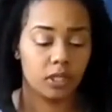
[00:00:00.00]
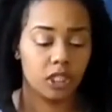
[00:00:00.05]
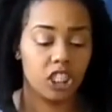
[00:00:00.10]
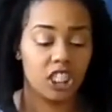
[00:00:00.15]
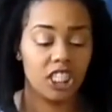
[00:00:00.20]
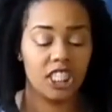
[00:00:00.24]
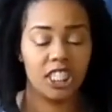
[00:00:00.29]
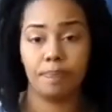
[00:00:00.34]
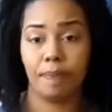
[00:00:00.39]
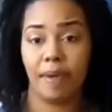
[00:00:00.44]

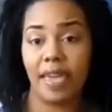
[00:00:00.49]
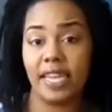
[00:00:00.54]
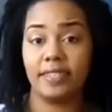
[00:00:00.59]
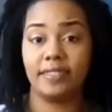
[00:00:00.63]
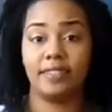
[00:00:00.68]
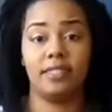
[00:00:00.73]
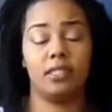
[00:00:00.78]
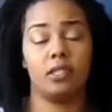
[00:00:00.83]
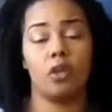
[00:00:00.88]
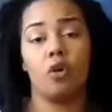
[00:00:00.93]

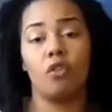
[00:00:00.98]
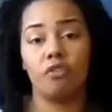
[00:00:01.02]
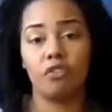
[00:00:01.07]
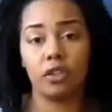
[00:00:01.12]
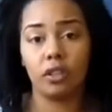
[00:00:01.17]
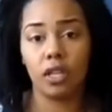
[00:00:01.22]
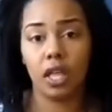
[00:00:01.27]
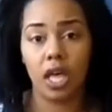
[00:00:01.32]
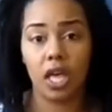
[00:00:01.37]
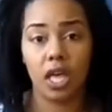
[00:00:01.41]
space
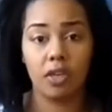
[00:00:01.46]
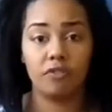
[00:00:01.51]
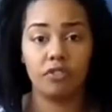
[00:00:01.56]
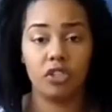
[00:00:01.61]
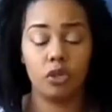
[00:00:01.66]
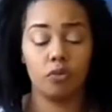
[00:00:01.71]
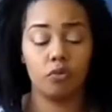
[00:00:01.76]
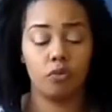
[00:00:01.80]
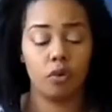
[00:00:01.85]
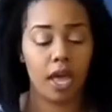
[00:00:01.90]
over love.
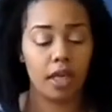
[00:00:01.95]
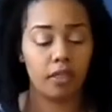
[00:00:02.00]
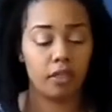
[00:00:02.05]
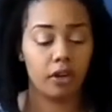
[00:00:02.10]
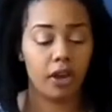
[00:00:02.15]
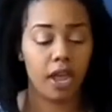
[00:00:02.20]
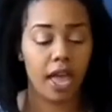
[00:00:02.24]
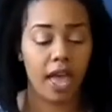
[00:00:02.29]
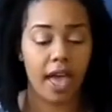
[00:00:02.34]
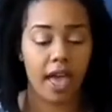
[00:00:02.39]
You
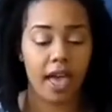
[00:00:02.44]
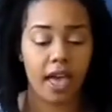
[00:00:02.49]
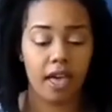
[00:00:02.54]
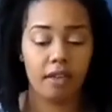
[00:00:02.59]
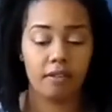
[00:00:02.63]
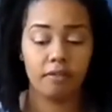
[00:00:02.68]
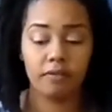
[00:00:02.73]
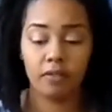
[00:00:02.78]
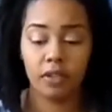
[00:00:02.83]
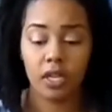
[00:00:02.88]
rather
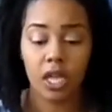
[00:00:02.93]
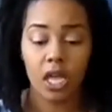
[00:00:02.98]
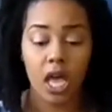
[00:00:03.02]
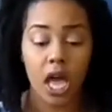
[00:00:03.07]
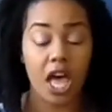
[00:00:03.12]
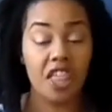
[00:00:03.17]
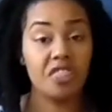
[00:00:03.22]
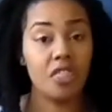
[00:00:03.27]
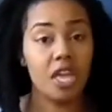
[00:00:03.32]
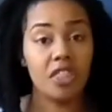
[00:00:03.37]
have
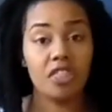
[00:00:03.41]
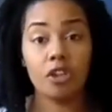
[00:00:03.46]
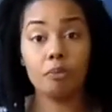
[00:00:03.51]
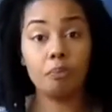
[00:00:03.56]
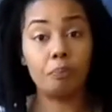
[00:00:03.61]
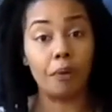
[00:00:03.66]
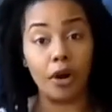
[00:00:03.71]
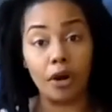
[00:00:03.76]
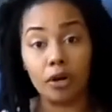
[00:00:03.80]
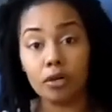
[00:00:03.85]
another
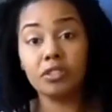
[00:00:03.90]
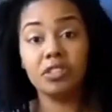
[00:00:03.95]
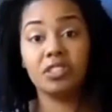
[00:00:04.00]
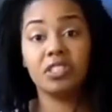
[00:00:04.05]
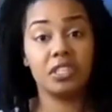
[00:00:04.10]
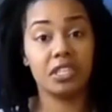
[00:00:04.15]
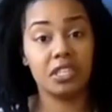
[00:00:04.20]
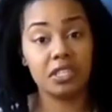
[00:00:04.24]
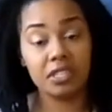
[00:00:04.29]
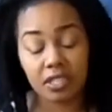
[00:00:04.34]

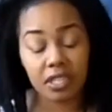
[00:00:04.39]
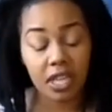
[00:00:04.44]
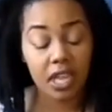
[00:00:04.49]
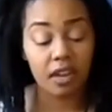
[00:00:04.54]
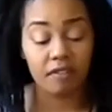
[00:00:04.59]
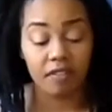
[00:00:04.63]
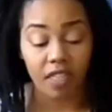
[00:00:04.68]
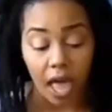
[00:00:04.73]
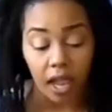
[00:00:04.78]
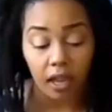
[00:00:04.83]
person instead
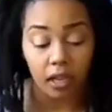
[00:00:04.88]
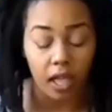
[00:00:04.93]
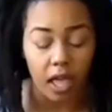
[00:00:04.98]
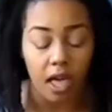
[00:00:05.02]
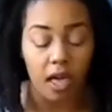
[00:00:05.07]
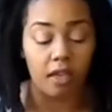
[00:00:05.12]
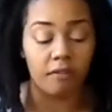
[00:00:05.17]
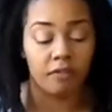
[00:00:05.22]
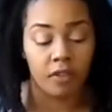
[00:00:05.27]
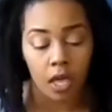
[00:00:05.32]
of that
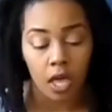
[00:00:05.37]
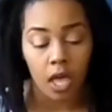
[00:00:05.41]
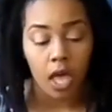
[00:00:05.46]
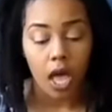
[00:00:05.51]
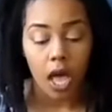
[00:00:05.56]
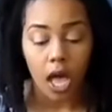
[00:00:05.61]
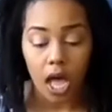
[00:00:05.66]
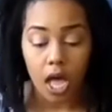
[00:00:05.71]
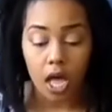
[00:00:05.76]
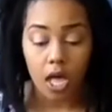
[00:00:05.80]
love.
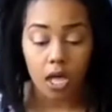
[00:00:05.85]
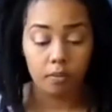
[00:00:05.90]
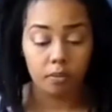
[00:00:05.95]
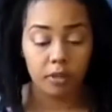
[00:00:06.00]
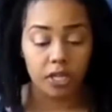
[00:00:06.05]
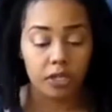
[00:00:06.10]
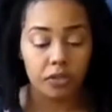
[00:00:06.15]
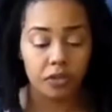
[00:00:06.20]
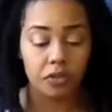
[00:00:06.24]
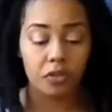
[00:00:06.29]

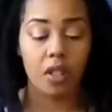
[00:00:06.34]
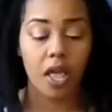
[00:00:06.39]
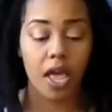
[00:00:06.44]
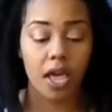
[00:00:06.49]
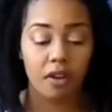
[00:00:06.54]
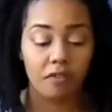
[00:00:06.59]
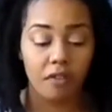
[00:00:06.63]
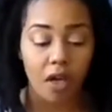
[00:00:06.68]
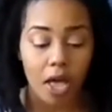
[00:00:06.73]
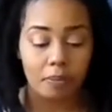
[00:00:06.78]
There's a
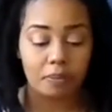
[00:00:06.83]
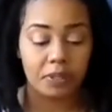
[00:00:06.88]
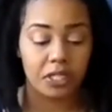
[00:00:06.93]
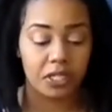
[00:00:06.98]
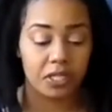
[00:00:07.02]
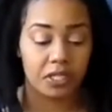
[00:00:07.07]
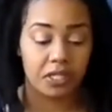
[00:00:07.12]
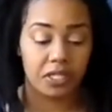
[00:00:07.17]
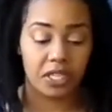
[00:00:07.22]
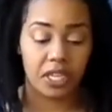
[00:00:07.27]
lot of
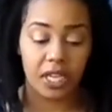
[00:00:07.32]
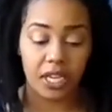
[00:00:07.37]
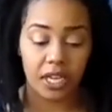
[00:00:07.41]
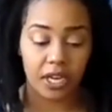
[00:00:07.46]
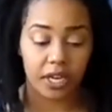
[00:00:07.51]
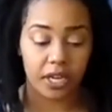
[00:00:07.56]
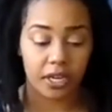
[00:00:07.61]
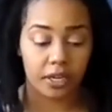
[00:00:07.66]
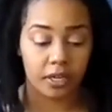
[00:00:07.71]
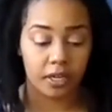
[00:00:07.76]
options
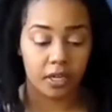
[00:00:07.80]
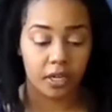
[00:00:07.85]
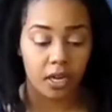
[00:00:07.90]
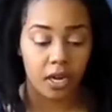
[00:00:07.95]
here.